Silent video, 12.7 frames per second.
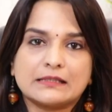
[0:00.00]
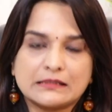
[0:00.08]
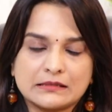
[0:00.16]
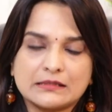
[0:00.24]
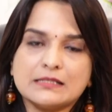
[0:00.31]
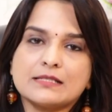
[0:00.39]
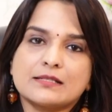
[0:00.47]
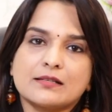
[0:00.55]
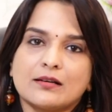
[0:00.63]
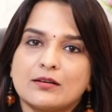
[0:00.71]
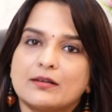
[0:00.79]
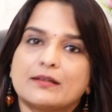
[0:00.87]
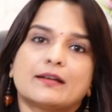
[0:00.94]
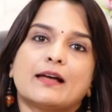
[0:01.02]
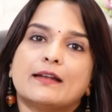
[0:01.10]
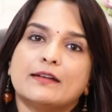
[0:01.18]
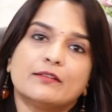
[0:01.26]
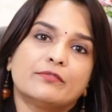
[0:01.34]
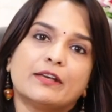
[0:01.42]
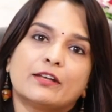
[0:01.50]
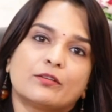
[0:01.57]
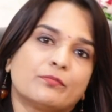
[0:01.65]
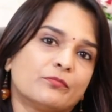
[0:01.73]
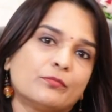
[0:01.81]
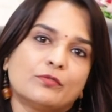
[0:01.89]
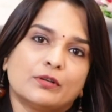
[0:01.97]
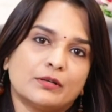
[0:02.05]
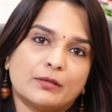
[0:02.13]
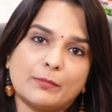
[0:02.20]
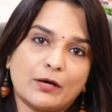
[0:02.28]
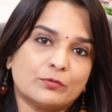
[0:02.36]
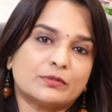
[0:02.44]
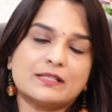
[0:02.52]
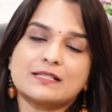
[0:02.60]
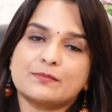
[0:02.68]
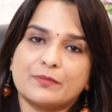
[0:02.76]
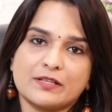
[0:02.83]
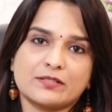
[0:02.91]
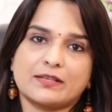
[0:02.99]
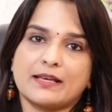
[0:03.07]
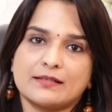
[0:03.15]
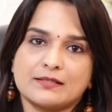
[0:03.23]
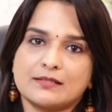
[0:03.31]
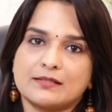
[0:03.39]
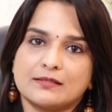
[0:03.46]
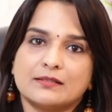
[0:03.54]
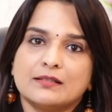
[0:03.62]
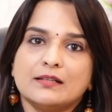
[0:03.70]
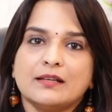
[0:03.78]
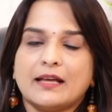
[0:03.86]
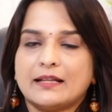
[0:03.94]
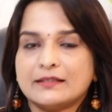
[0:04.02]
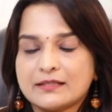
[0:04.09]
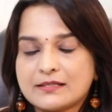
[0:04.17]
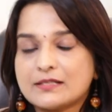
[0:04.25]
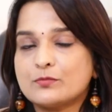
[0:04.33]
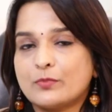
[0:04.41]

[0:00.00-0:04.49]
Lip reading: girls are unaware about this breast cancer, and this is